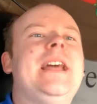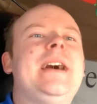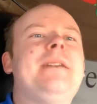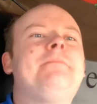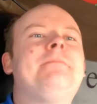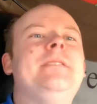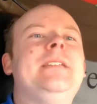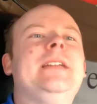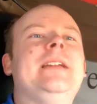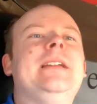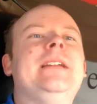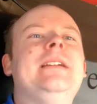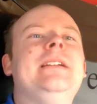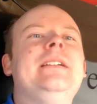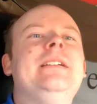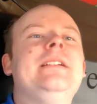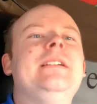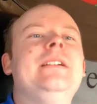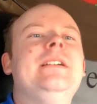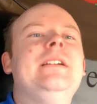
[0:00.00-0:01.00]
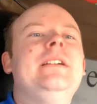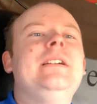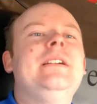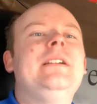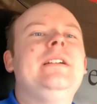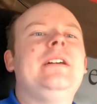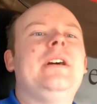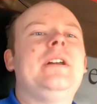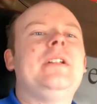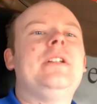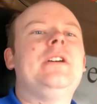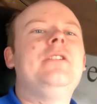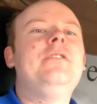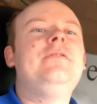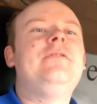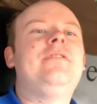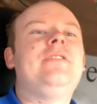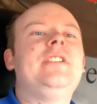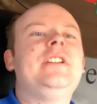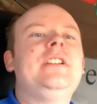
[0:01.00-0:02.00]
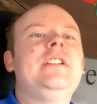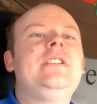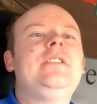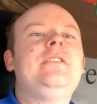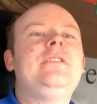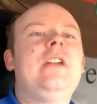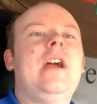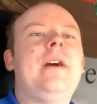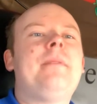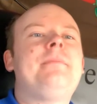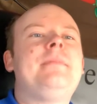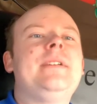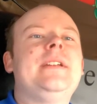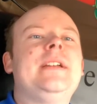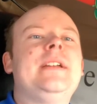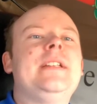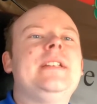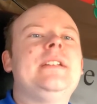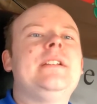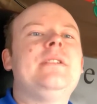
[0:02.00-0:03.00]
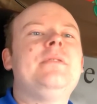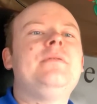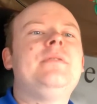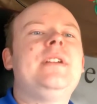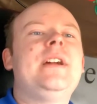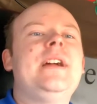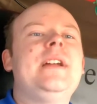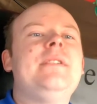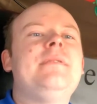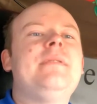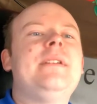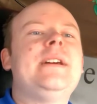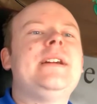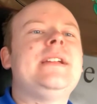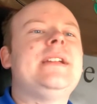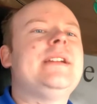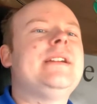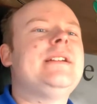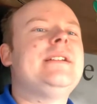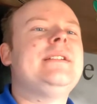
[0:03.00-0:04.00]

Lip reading: happening, and hopefully happening in an okay way.